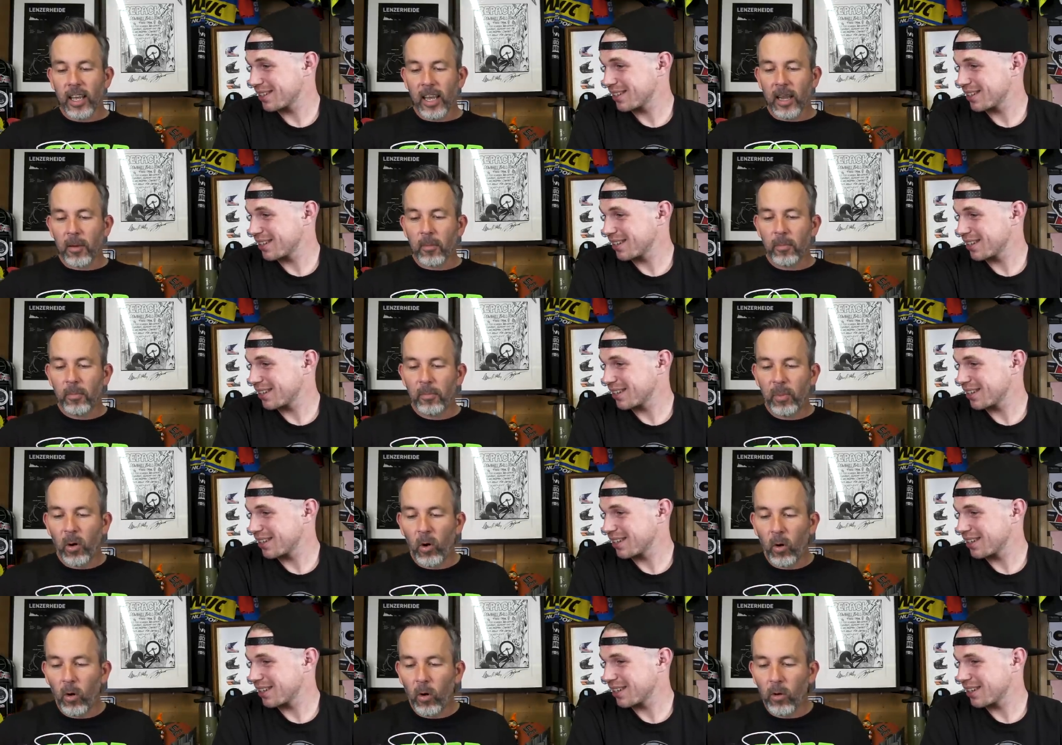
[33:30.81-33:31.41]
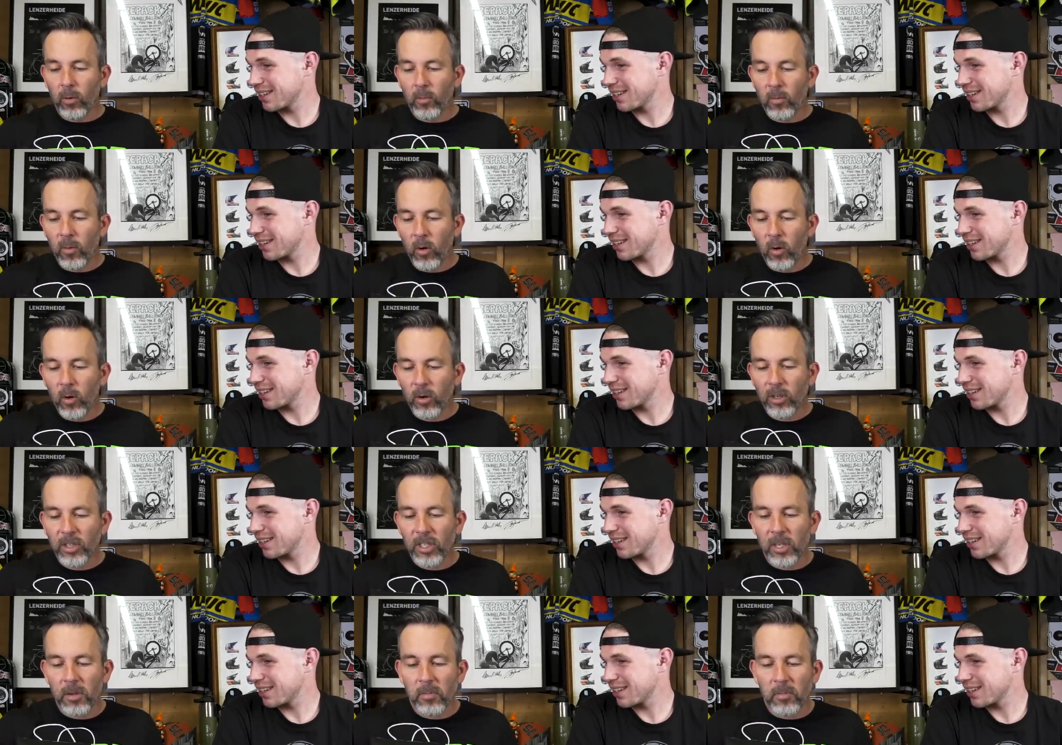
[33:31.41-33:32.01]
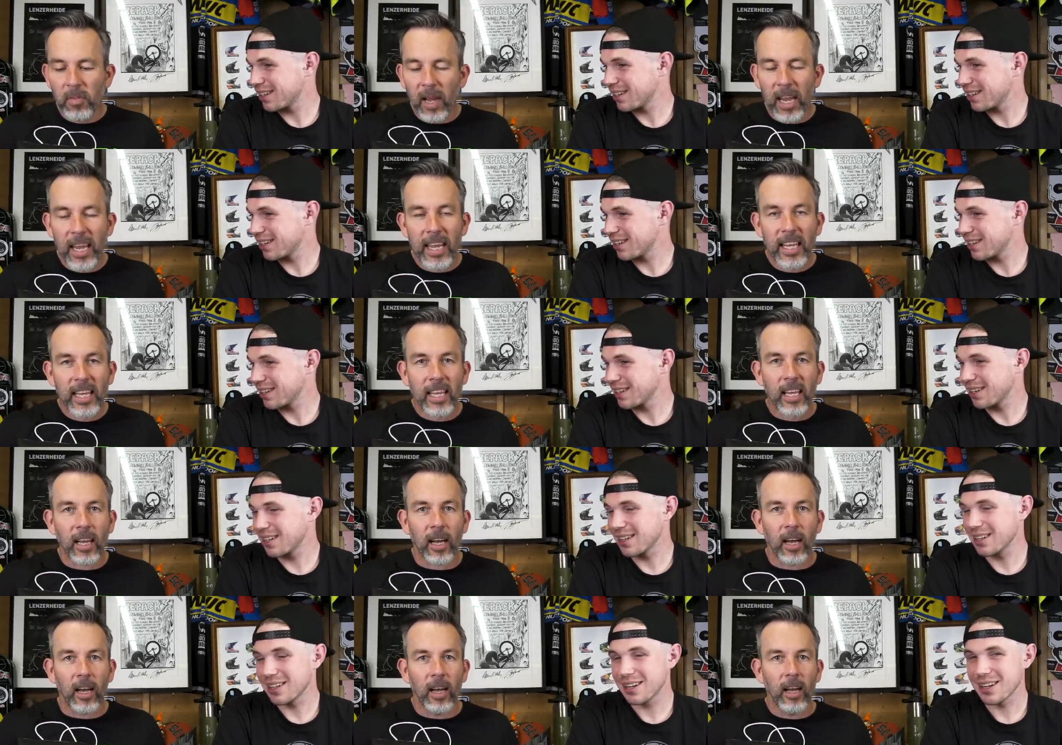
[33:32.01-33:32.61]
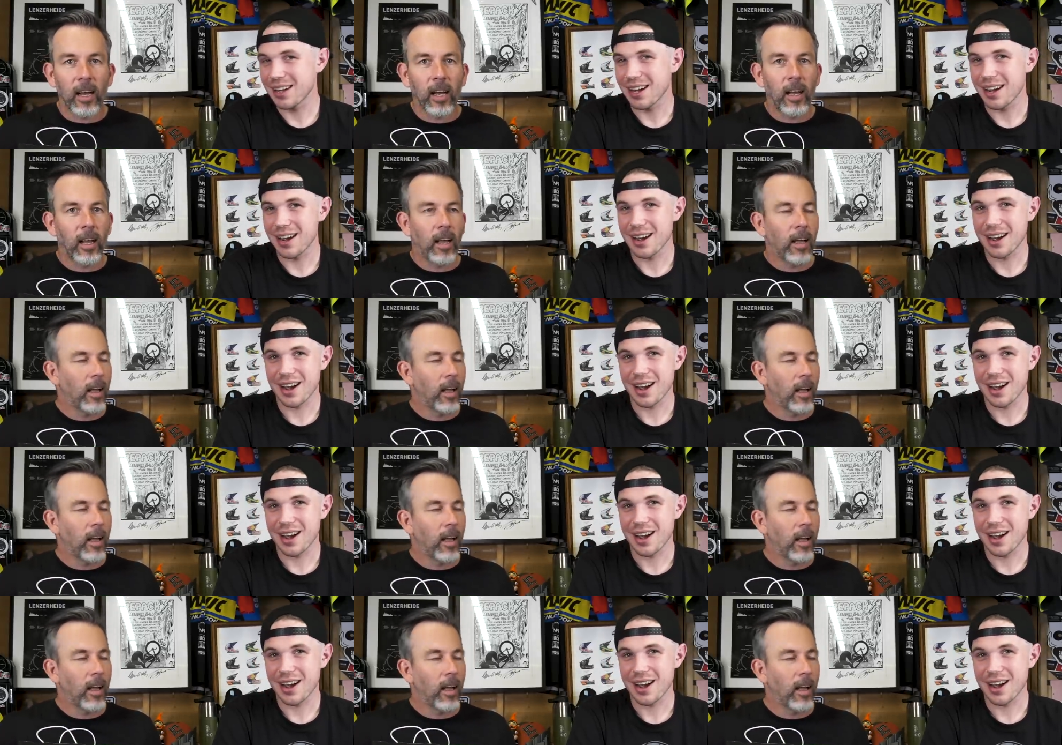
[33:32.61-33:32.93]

Speaker 1: in Portmore, Jamaica.